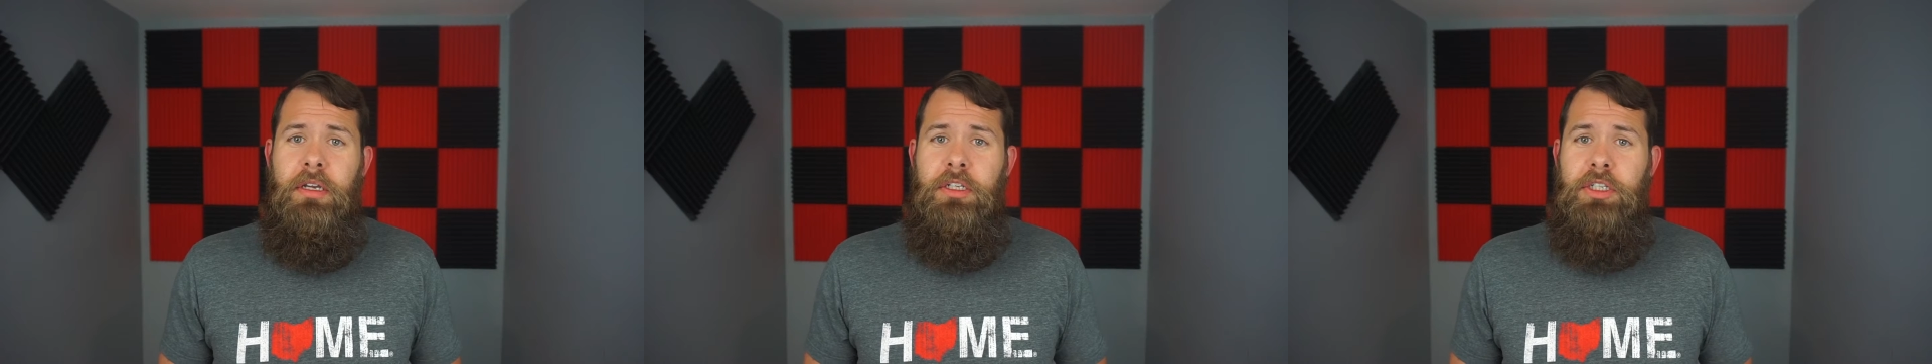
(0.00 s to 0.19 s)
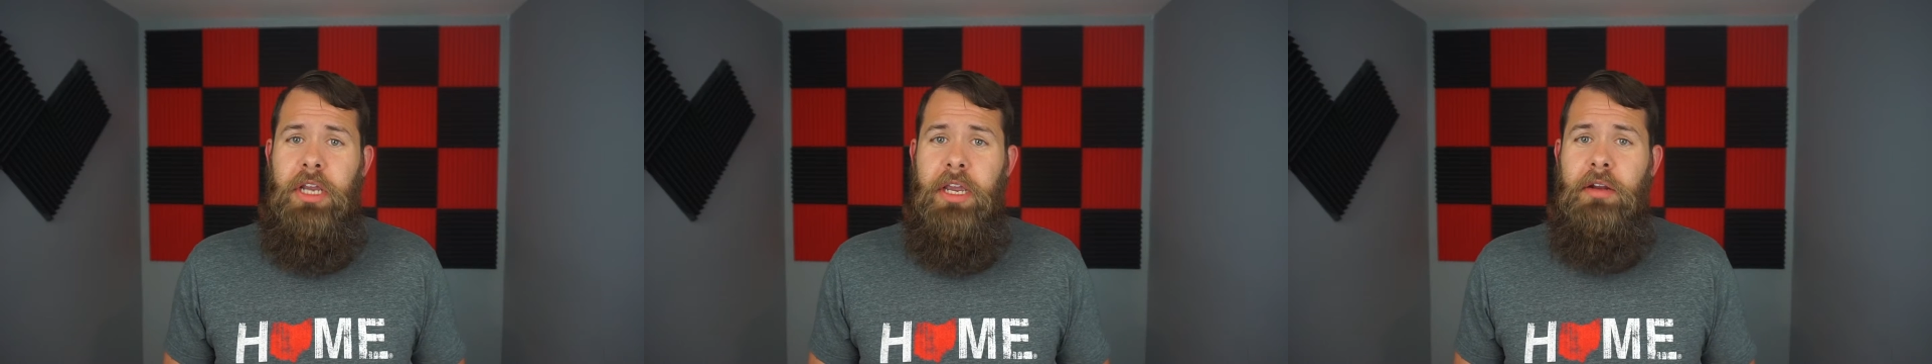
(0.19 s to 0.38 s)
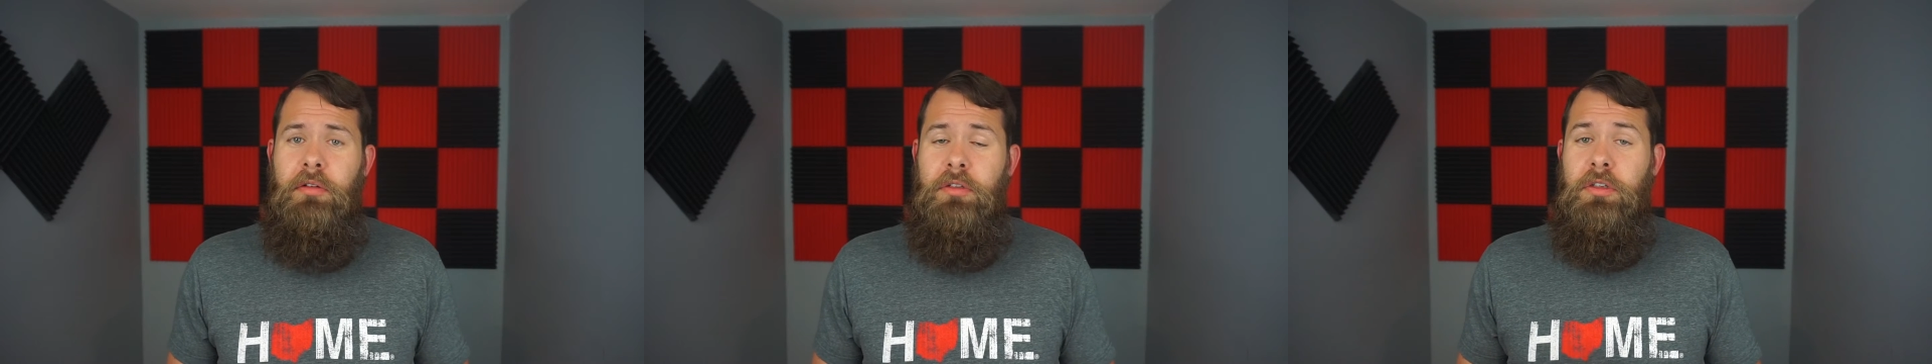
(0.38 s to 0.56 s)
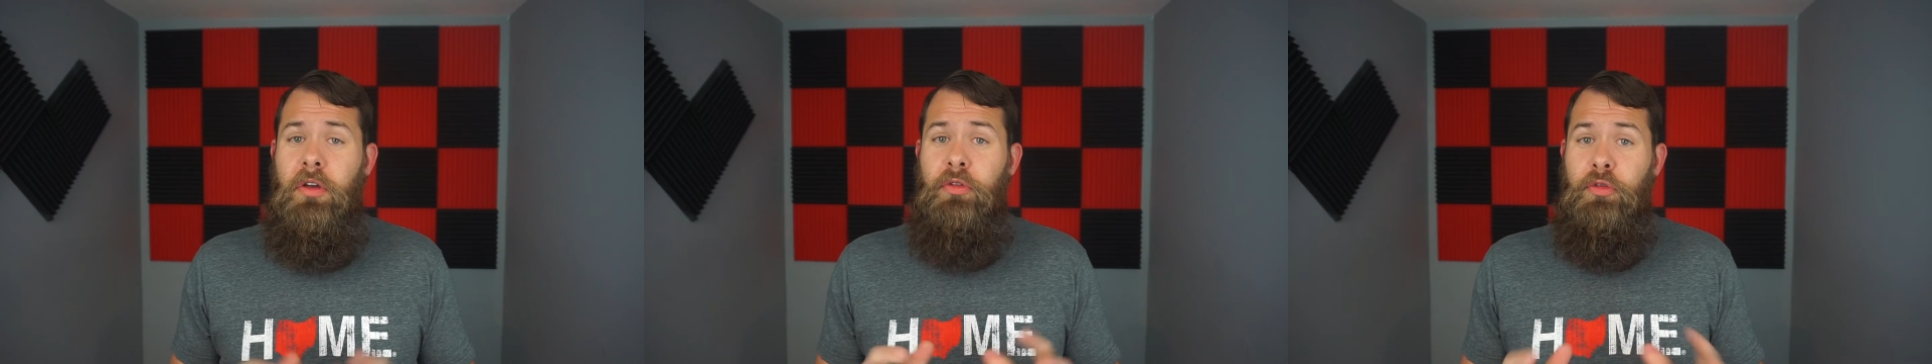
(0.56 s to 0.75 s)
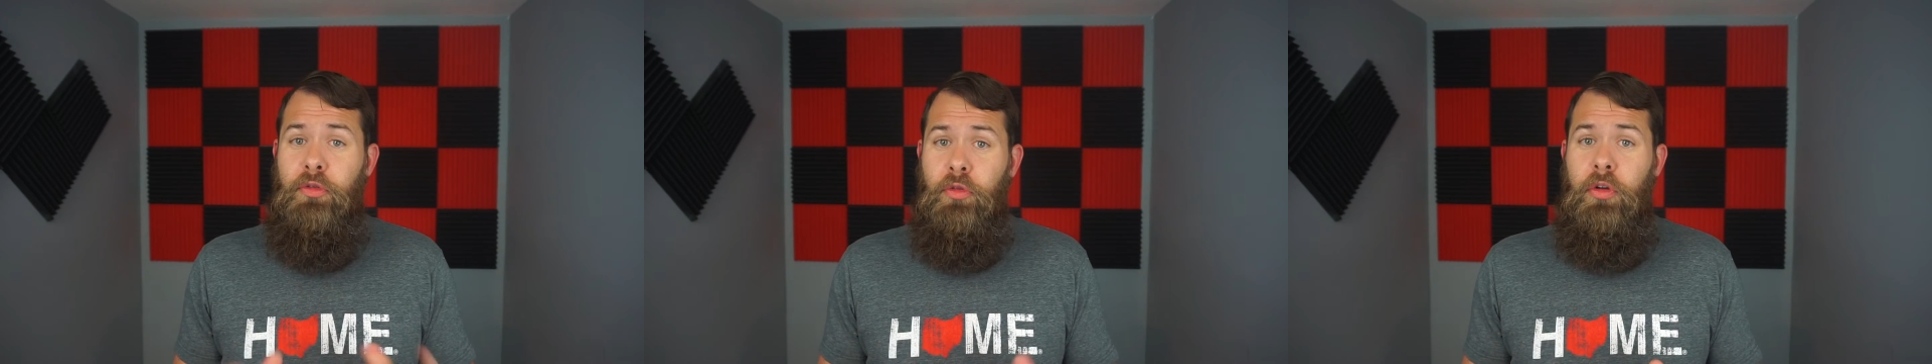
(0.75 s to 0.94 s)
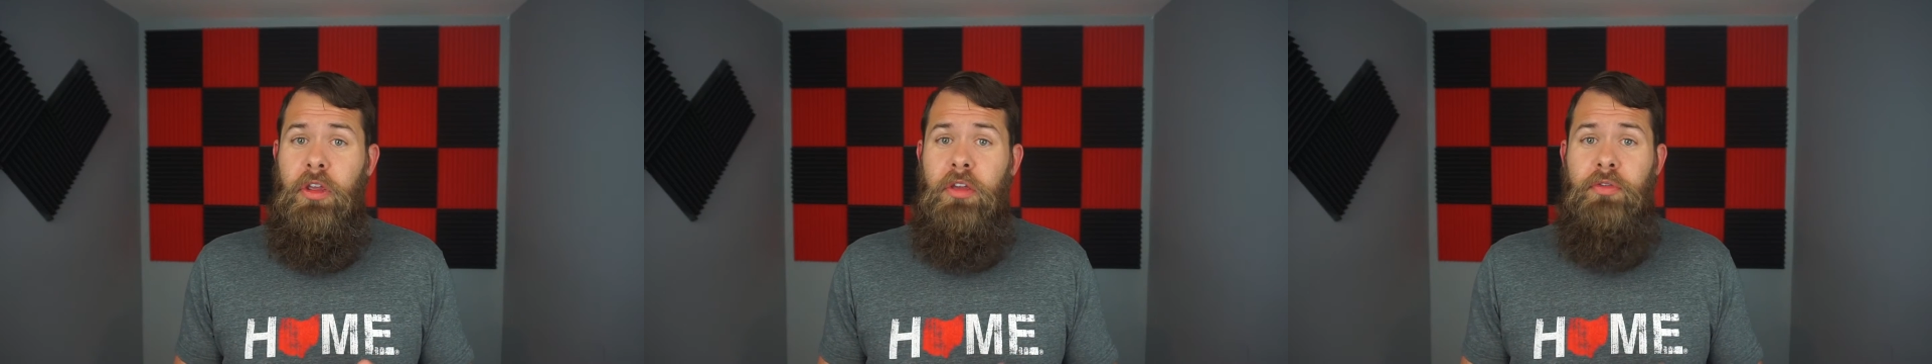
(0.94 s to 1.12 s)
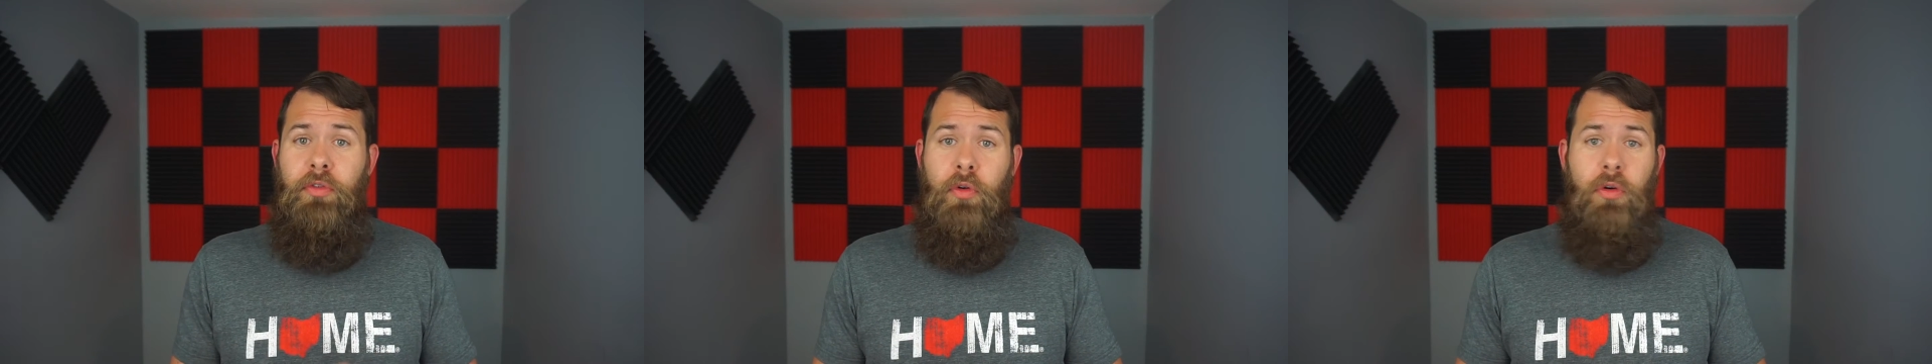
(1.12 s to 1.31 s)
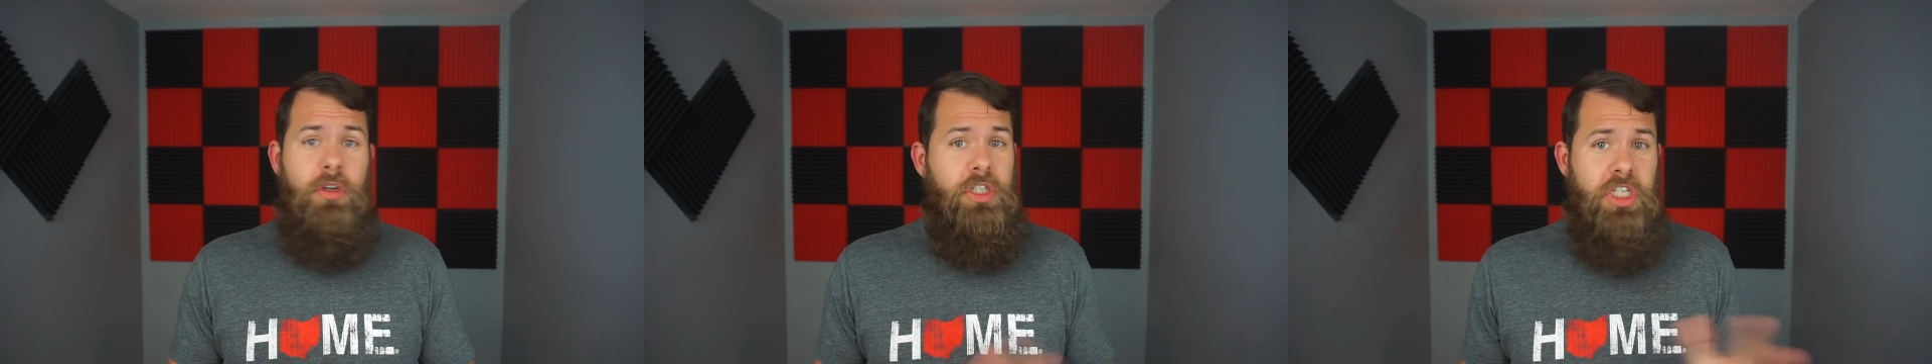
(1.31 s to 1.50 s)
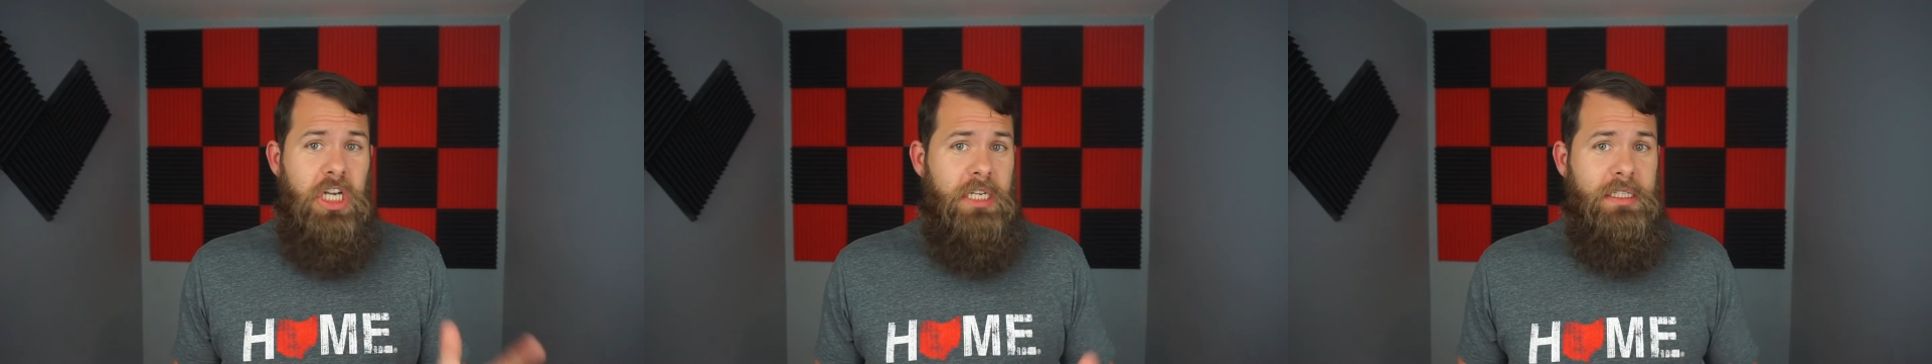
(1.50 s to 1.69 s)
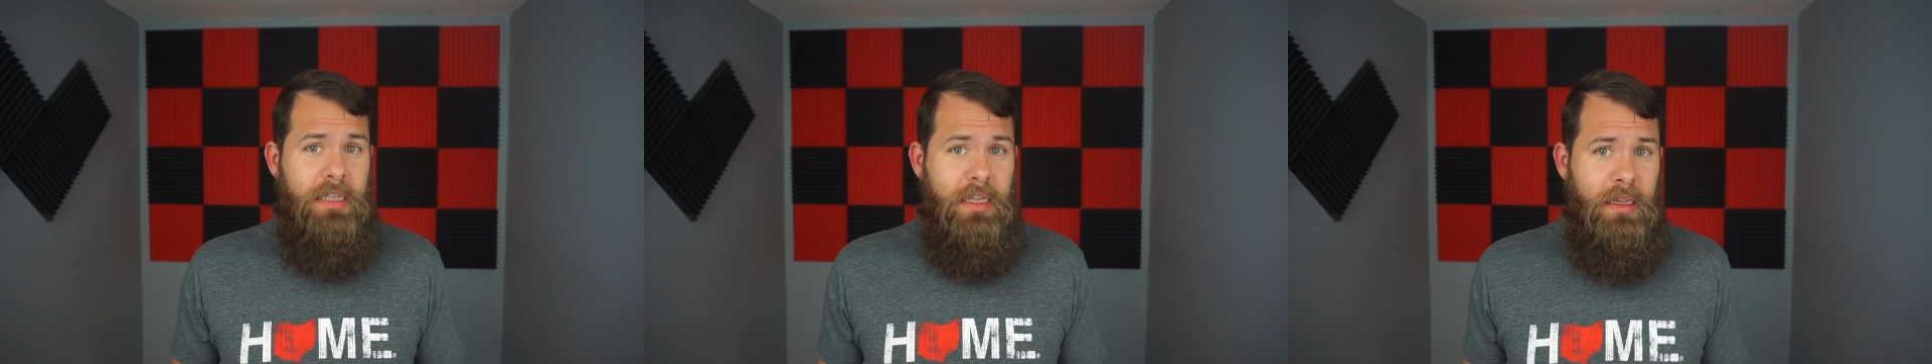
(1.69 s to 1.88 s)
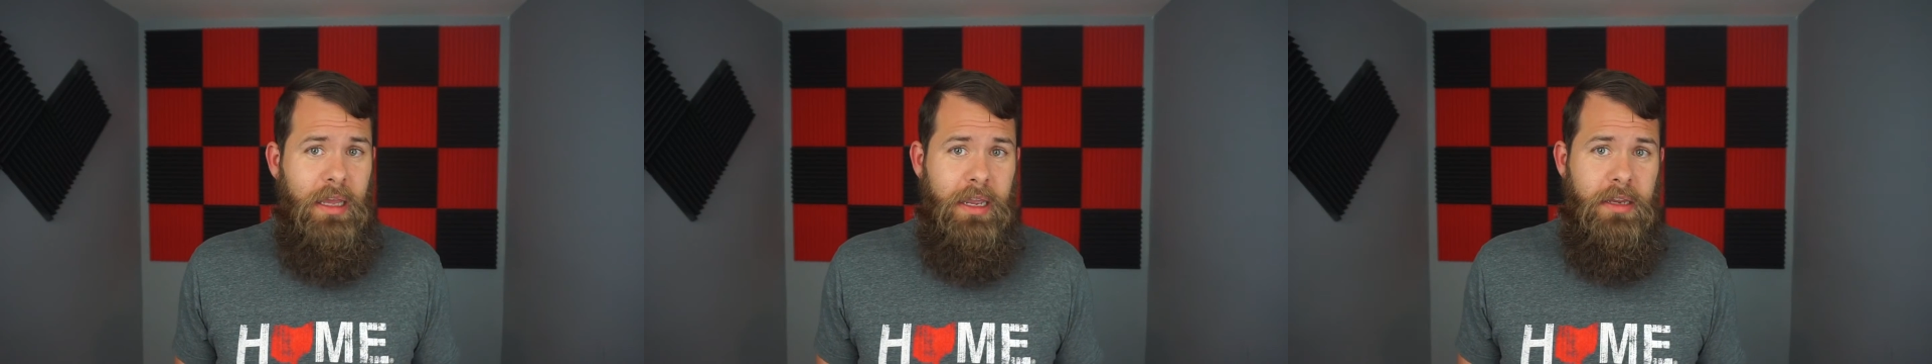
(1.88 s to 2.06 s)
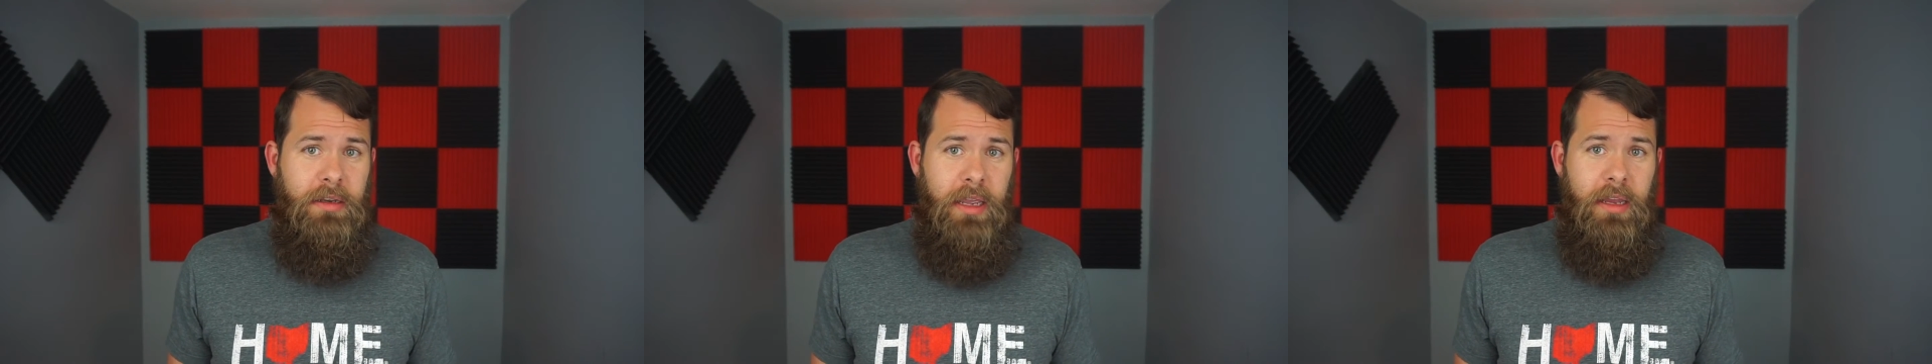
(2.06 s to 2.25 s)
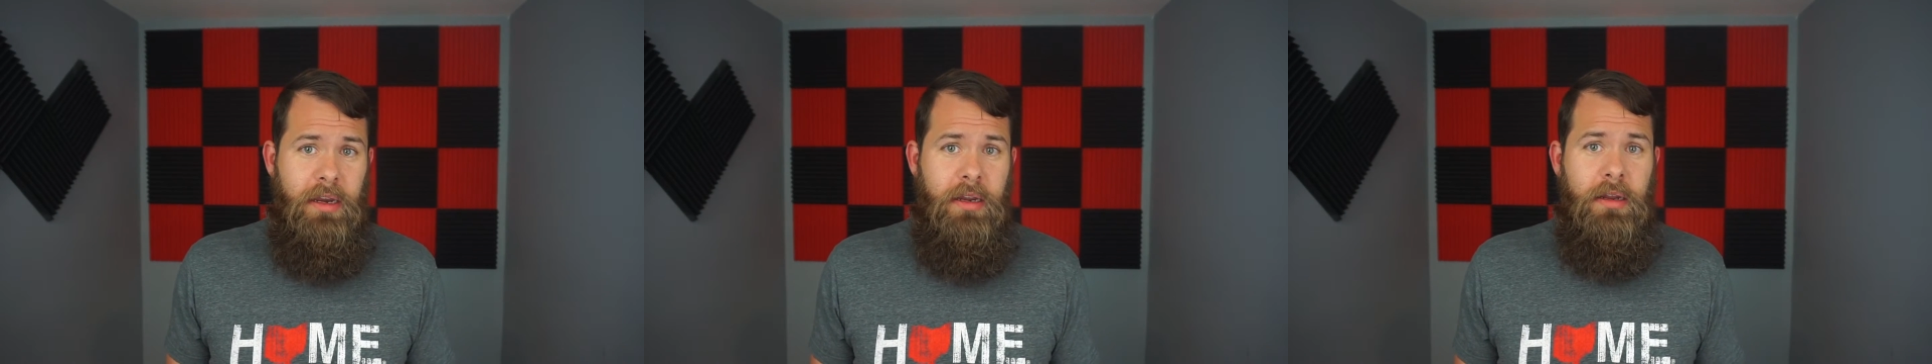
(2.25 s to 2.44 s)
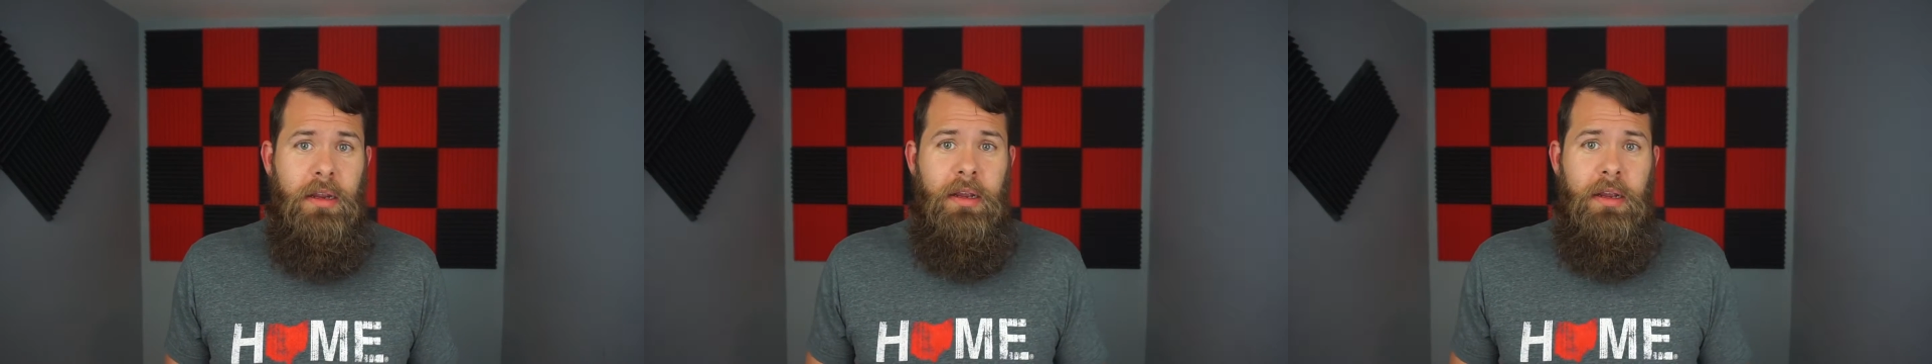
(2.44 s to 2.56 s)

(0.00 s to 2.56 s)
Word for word: channels free for just client data.